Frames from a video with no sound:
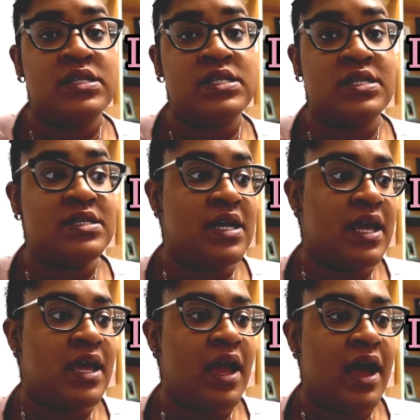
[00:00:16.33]

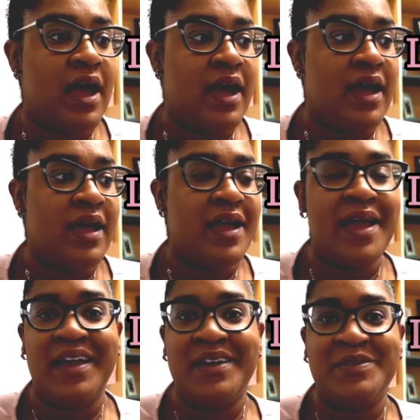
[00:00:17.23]
Today I
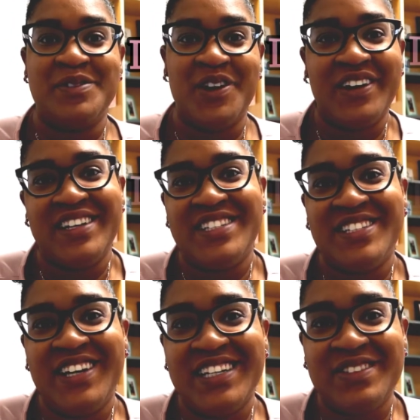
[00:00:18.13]
am talking to
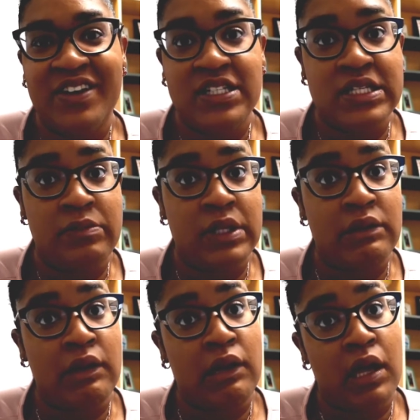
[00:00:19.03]
you guys about
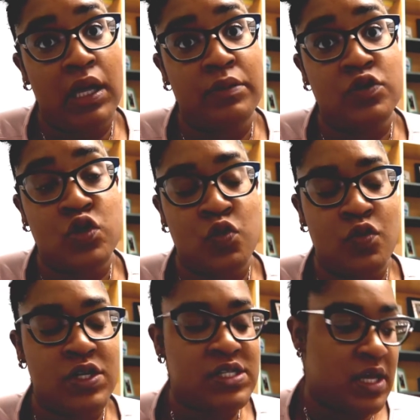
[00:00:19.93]
something that I am
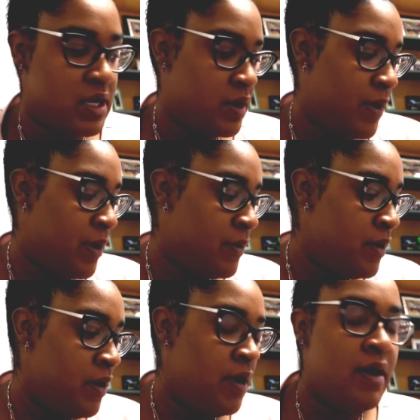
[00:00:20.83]
super excited about.
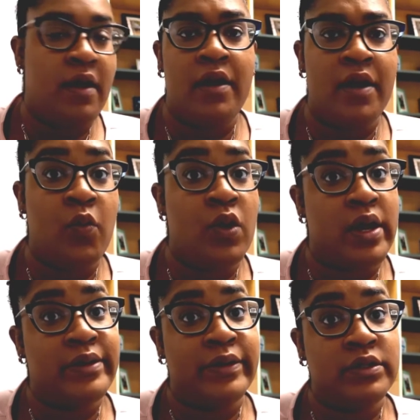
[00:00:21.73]
When
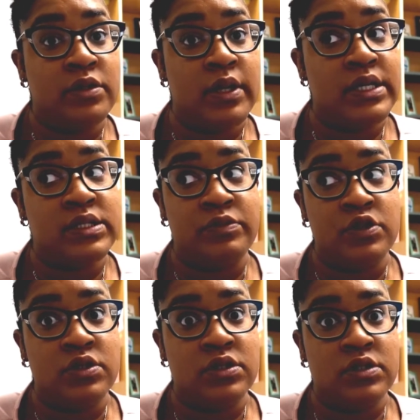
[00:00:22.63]
I talk to you guys, I'm
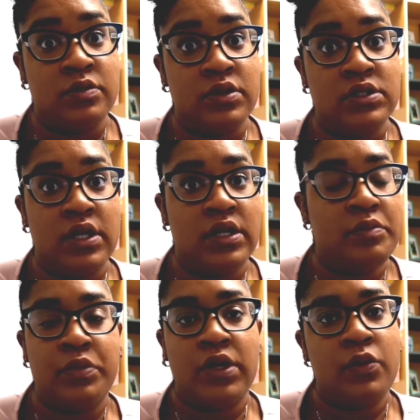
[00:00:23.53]
usually super
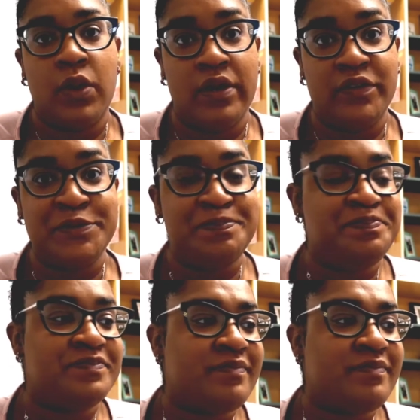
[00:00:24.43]
excited, but whatever.